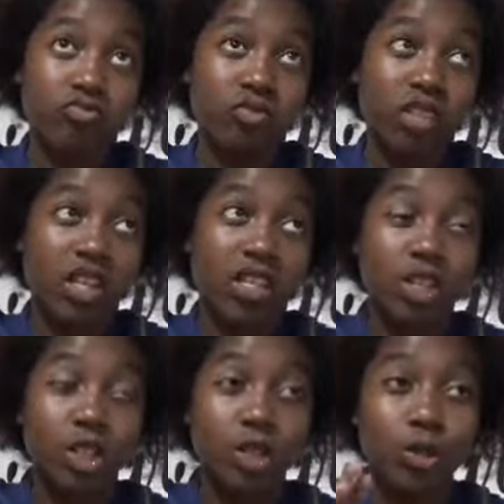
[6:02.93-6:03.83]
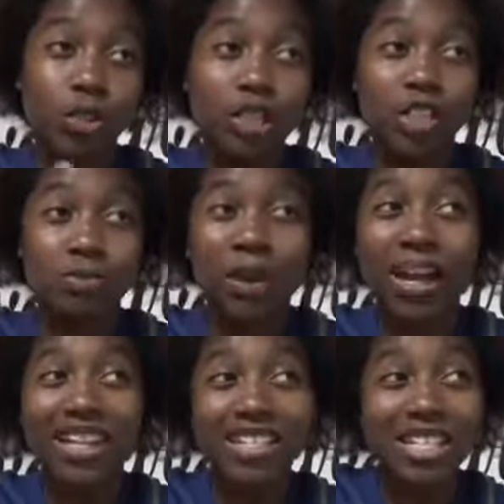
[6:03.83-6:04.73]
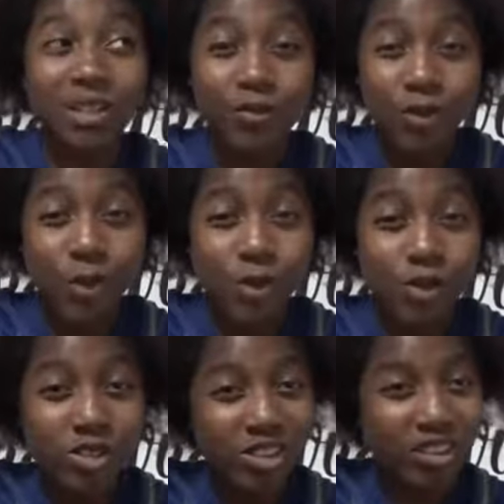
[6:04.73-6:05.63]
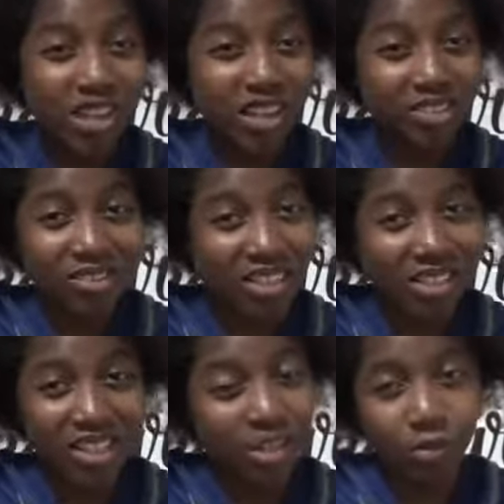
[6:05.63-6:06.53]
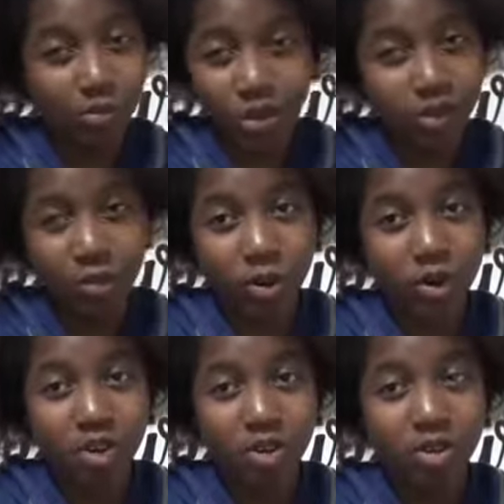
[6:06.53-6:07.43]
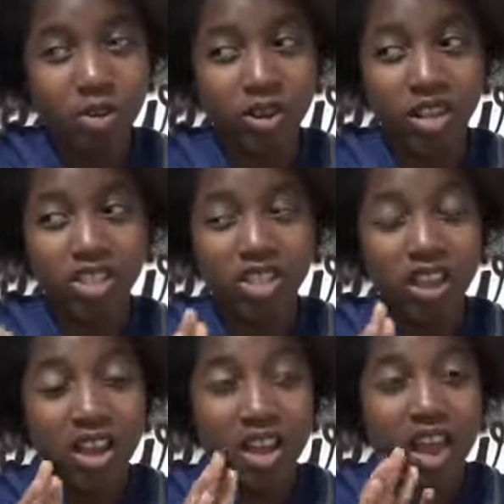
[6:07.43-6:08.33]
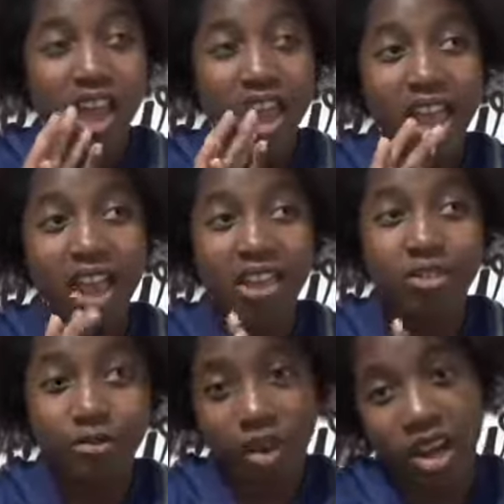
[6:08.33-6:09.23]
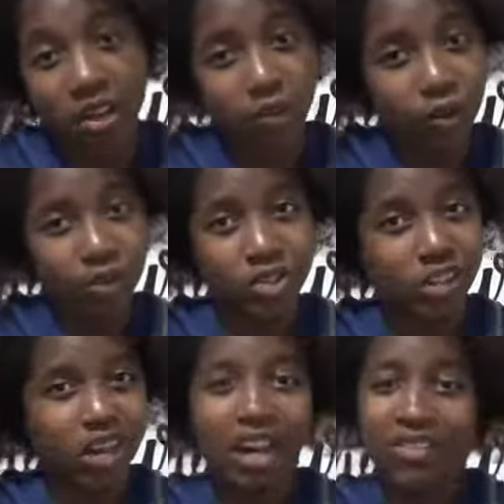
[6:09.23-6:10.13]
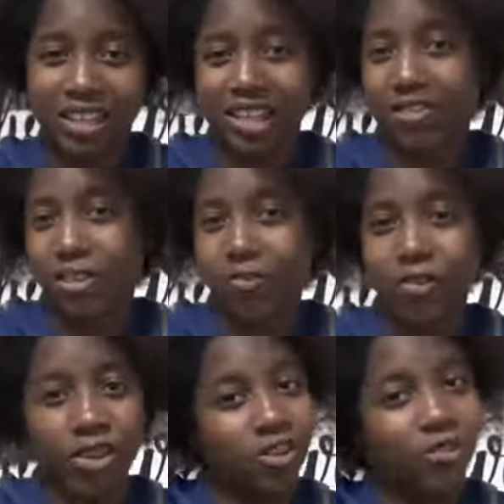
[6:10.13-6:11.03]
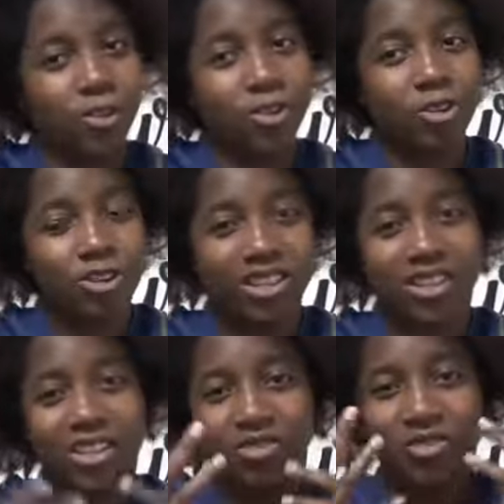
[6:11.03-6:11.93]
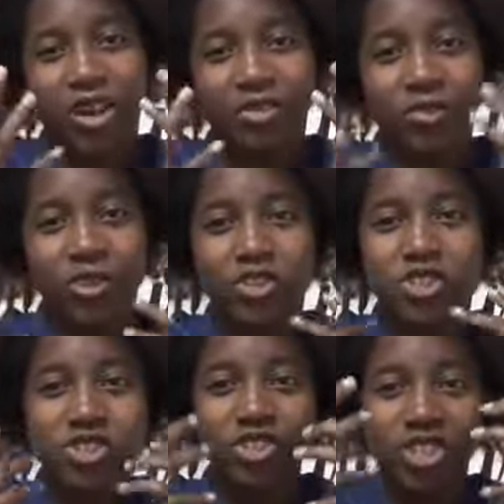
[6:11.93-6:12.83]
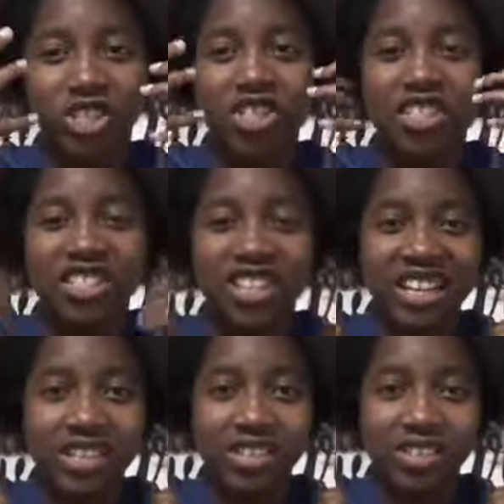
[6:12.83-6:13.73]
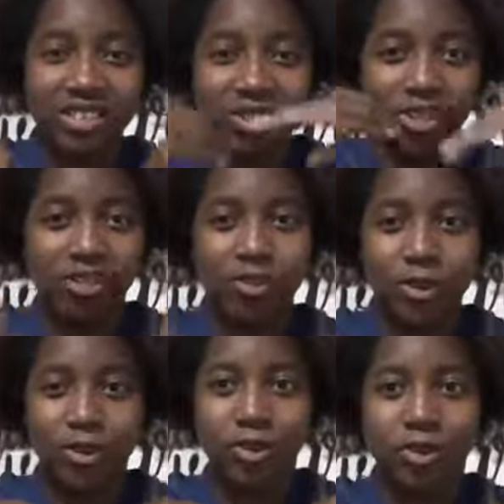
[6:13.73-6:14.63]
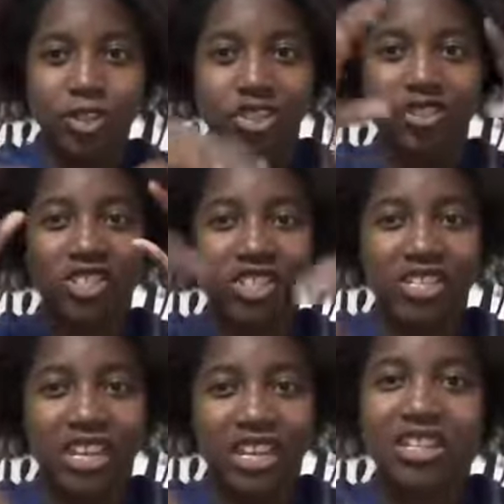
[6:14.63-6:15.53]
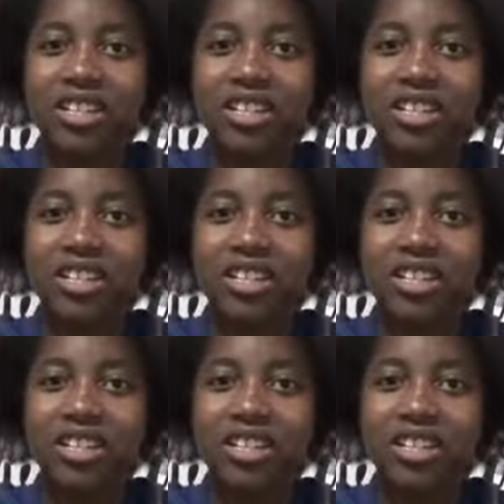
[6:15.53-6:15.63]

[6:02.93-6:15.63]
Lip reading: this includes spicy foods are not really good for your vocal cords, and red foods are not really good for your vocal cords, because the red foods usually just sit on your vocal cords or sit